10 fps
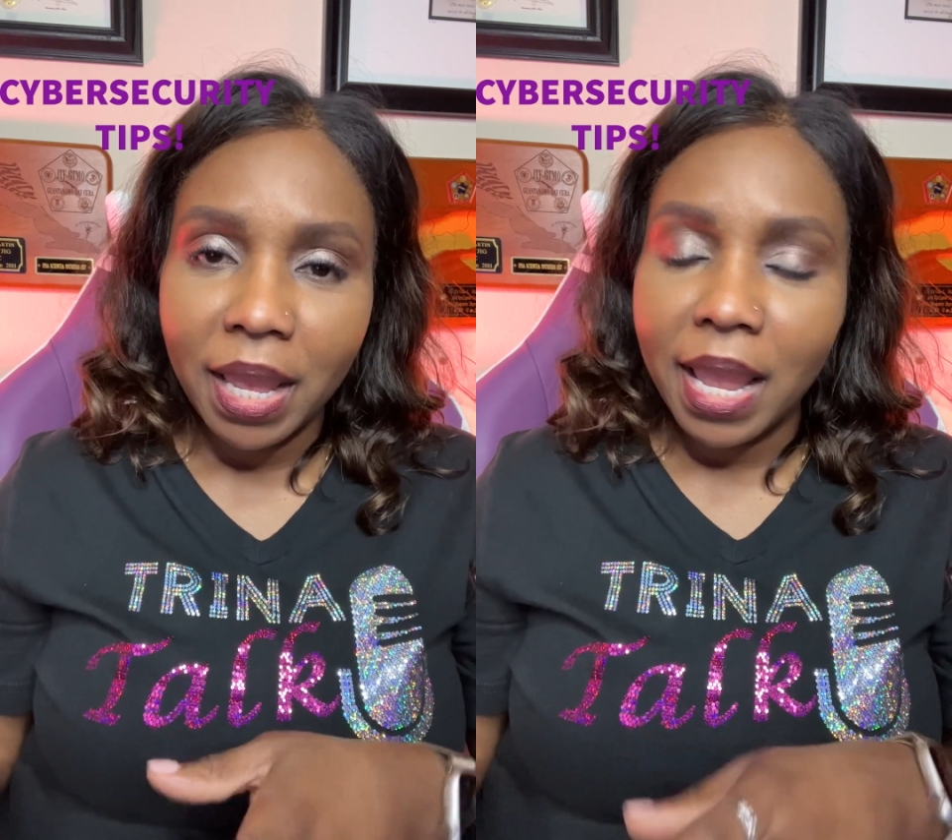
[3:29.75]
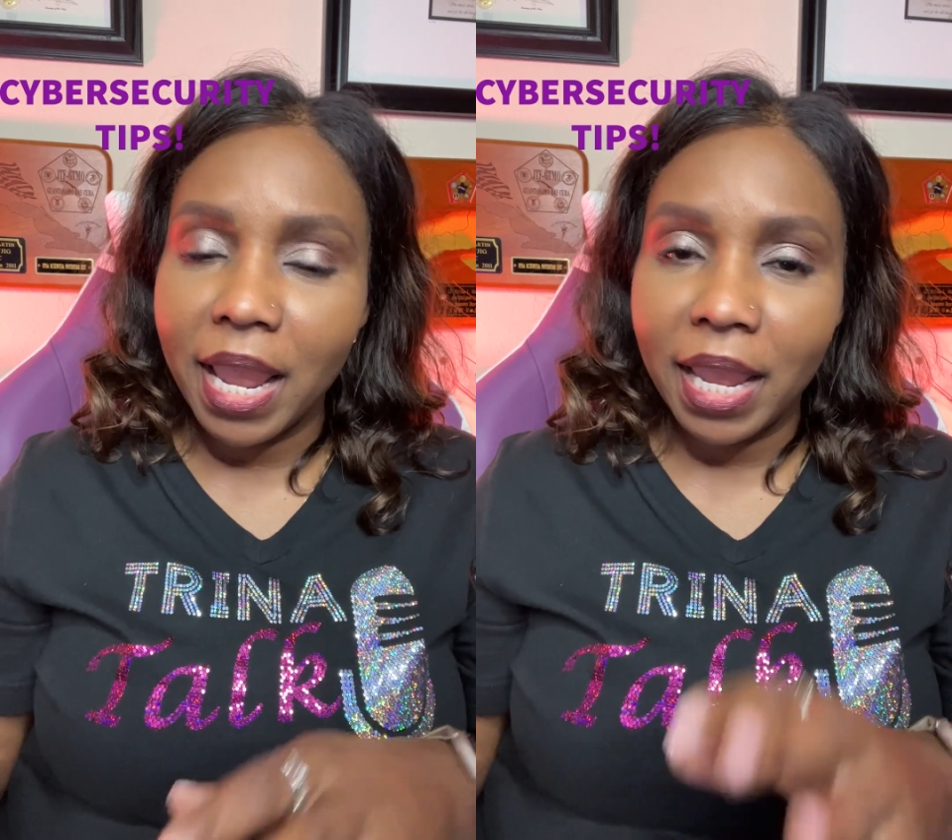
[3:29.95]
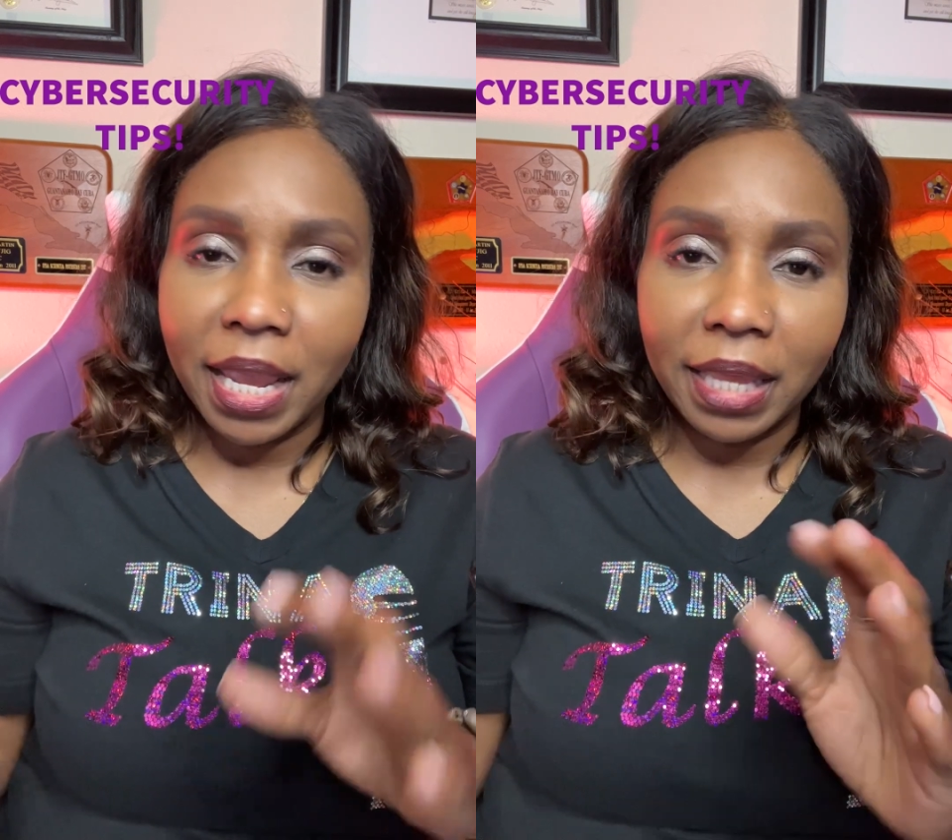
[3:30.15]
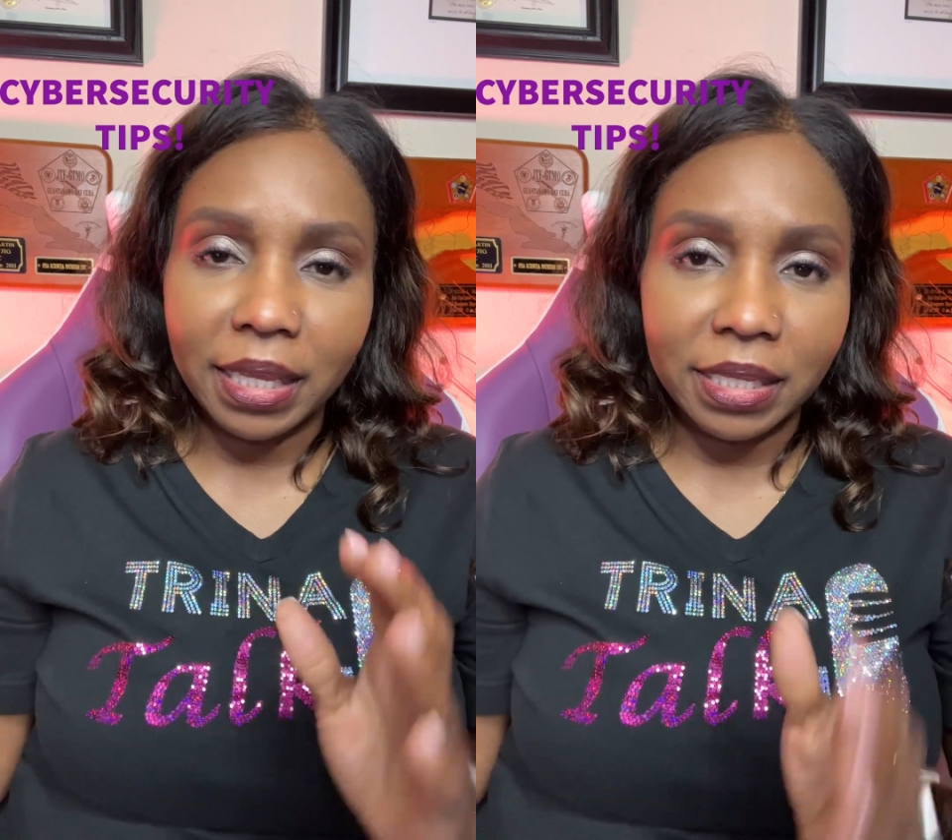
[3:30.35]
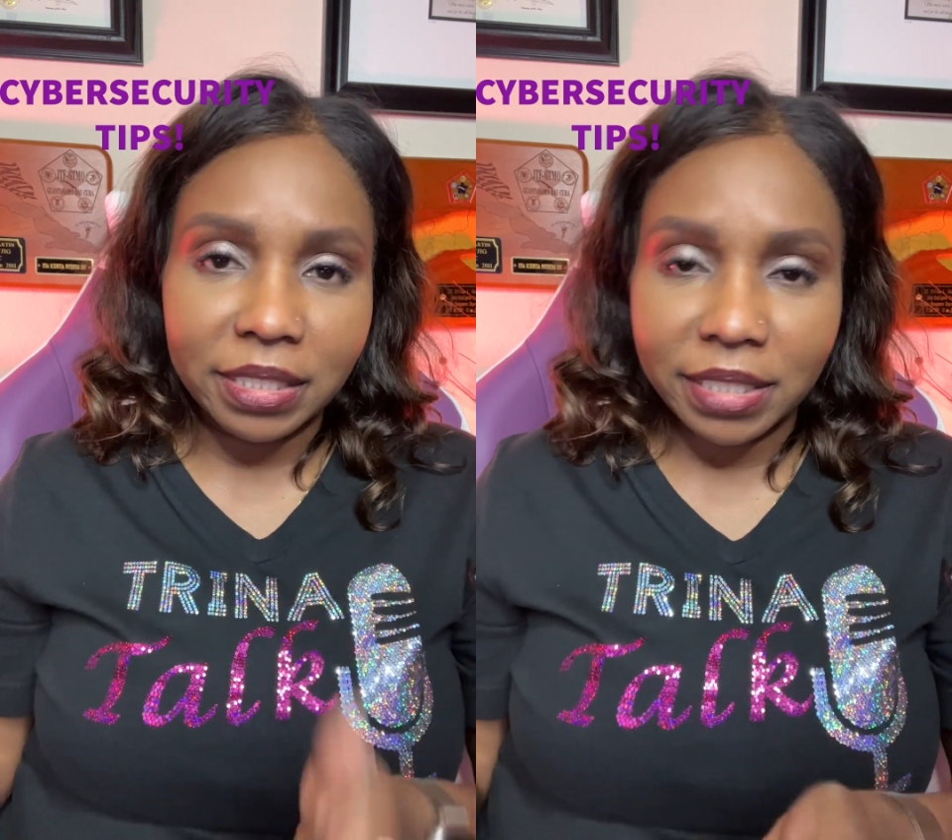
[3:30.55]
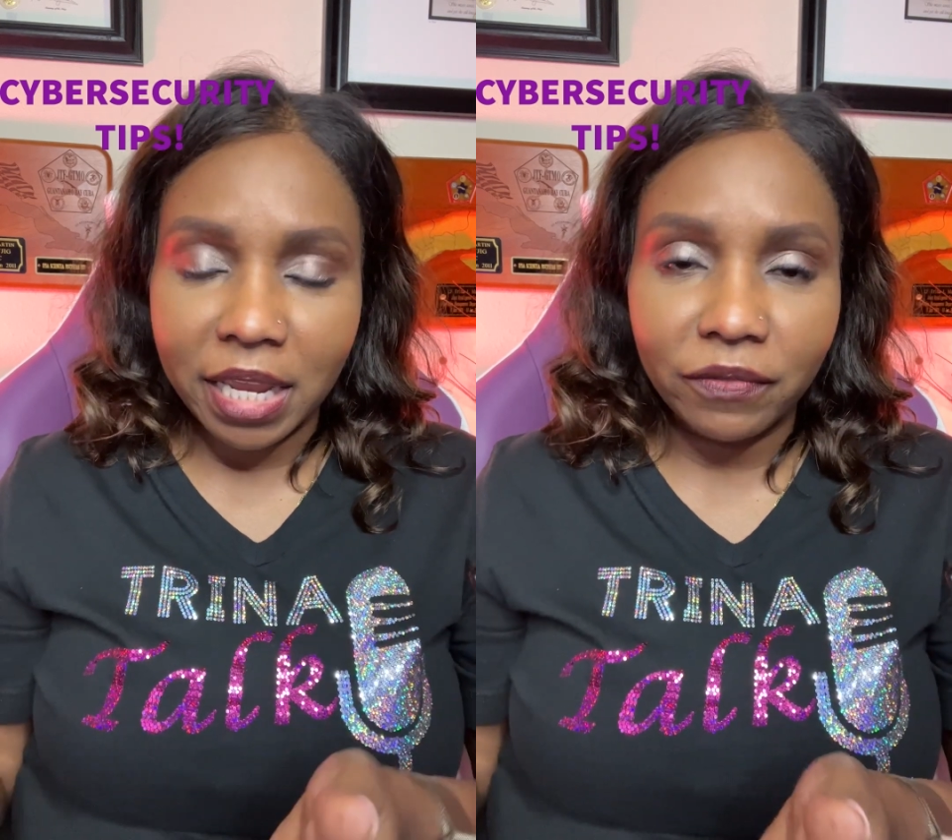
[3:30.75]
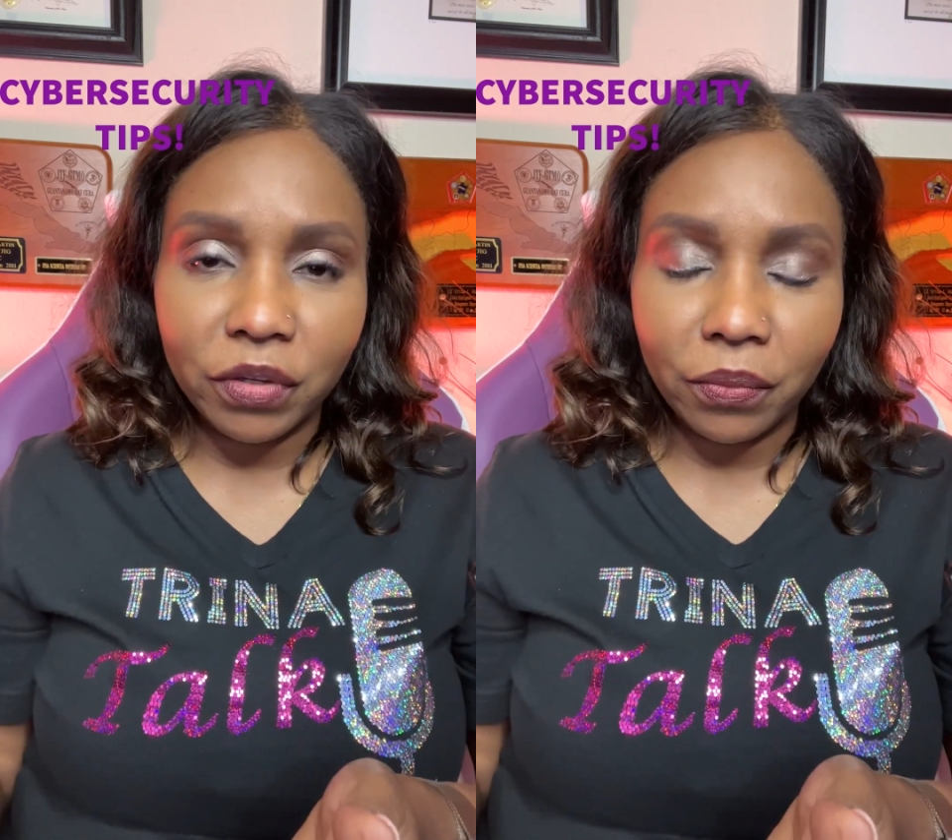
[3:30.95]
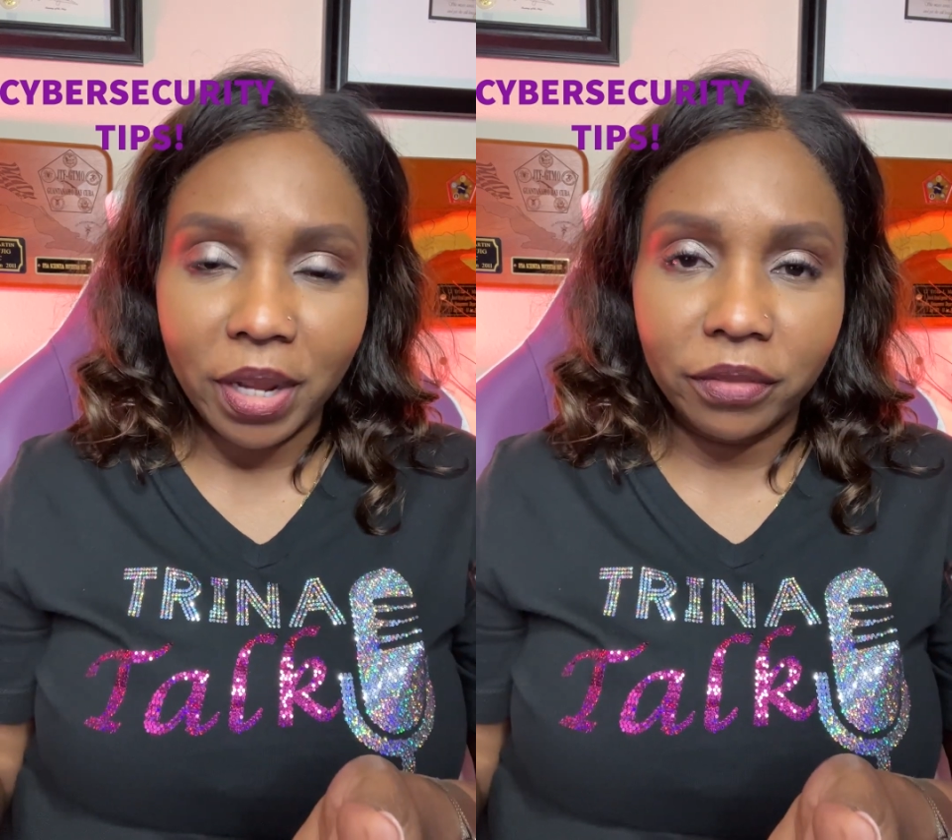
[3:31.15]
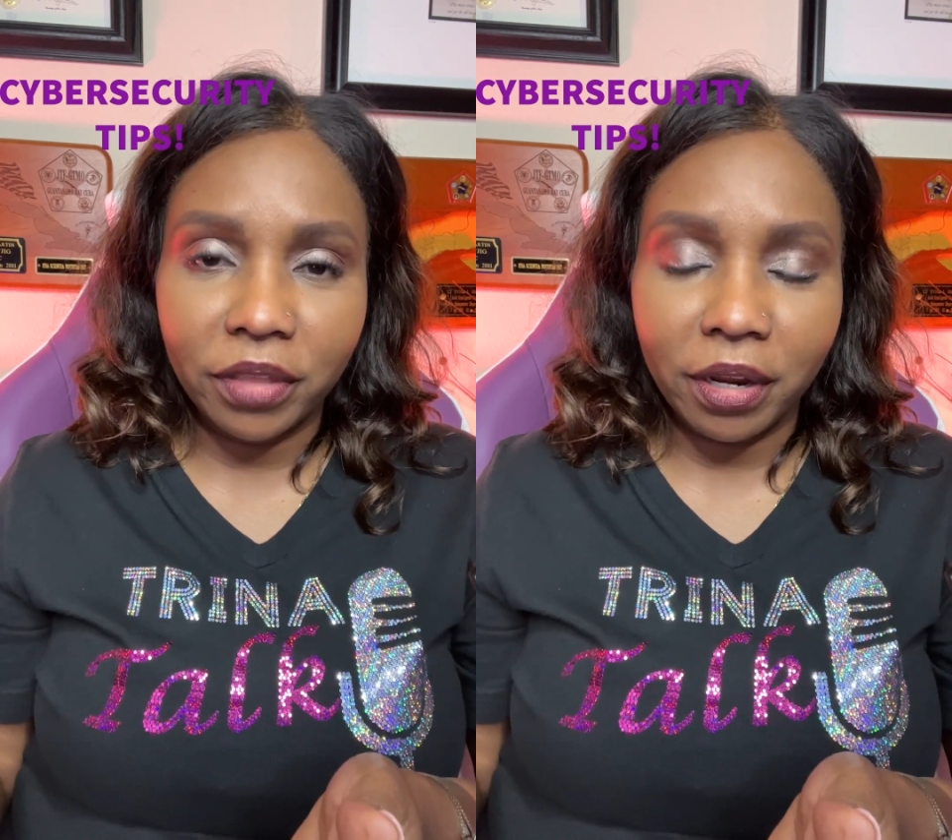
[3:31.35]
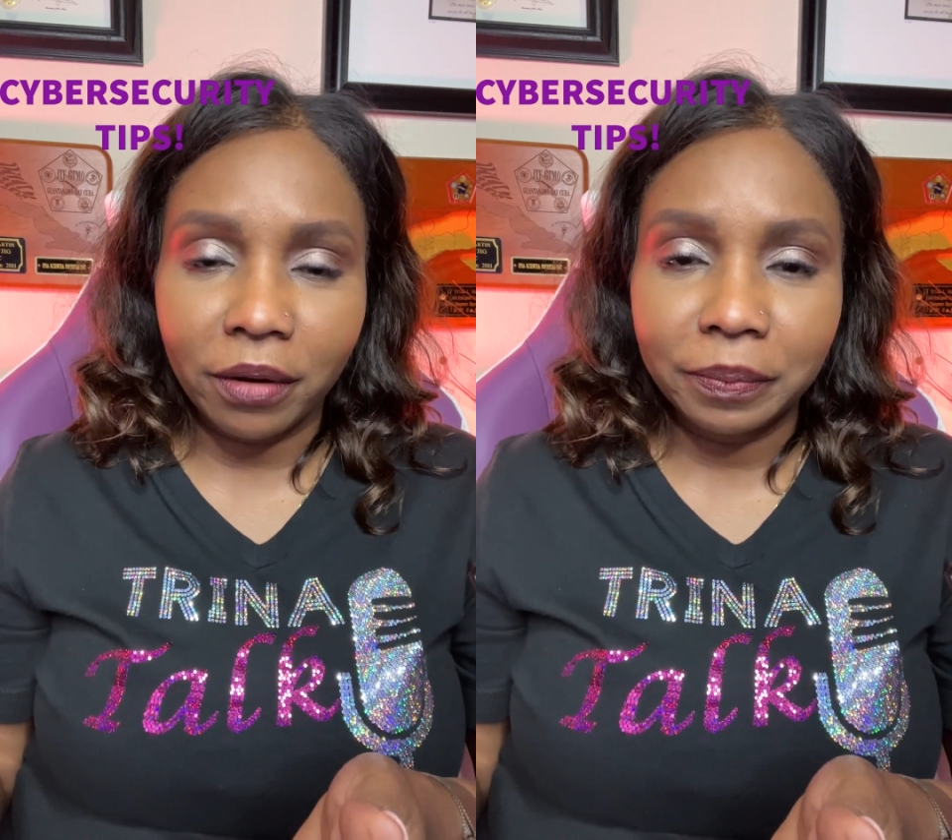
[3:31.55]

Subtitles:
and it saves it right there.